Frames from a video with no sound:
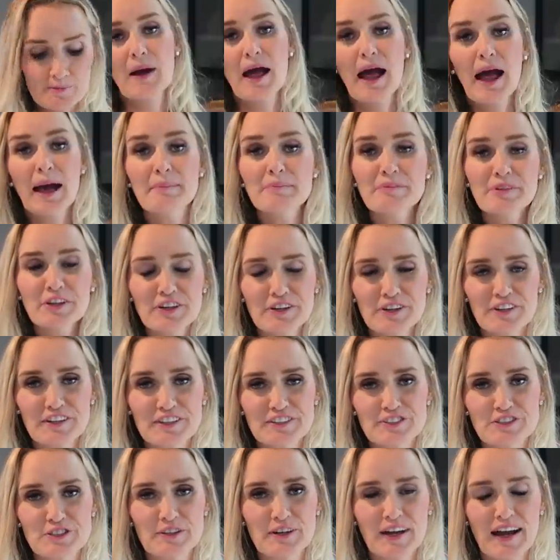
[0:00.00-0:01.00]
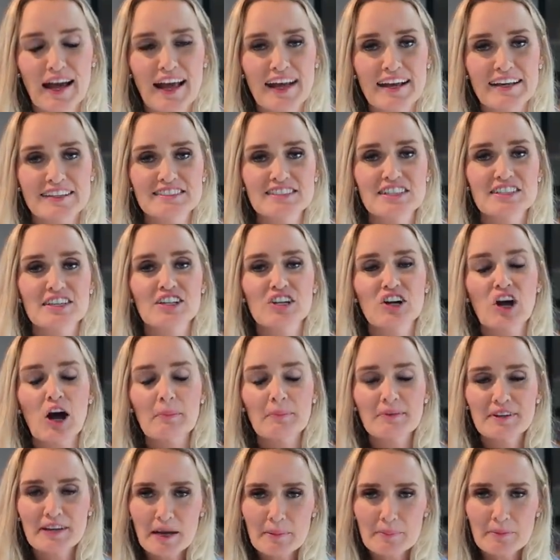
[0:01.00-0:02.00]
But I'm curious, you guys,
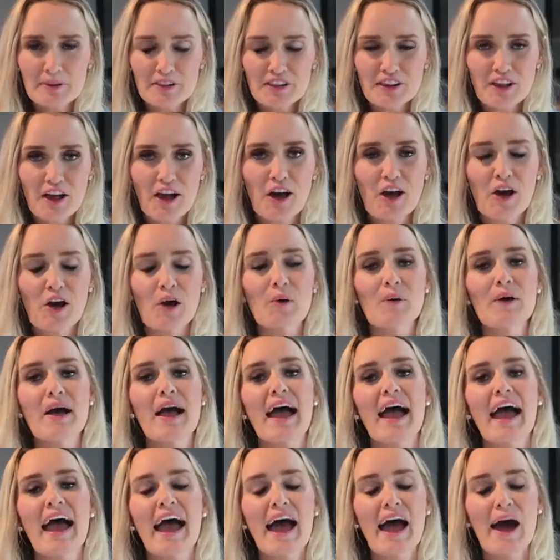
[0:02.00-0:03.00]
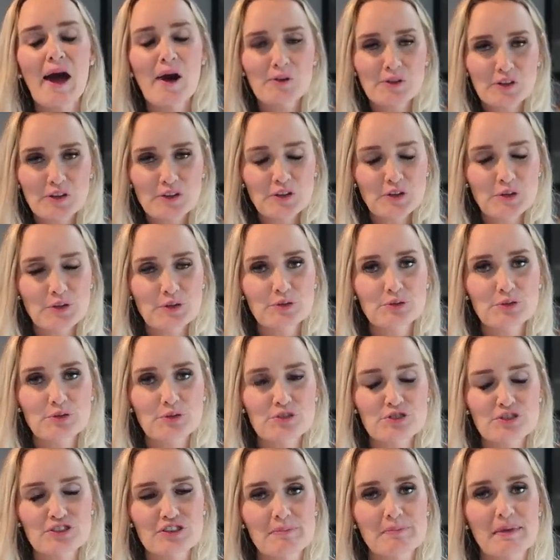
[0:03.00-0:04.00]
comment down below, how do you
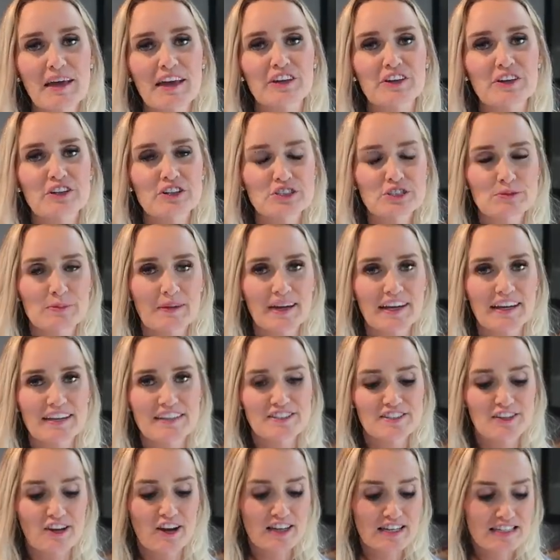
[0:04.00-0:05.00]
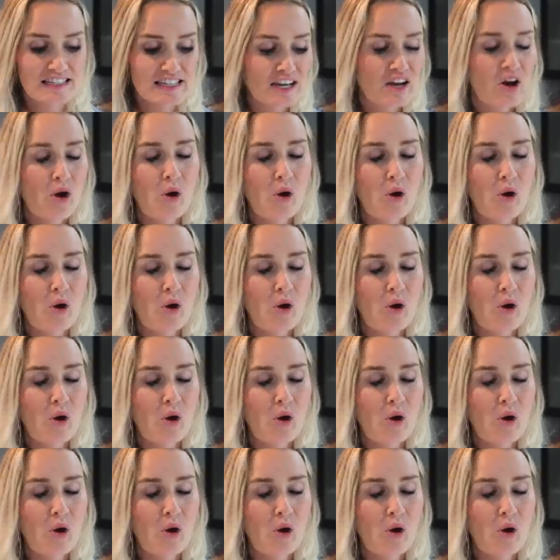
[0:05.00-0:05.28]
usually make your spaghetti sauce?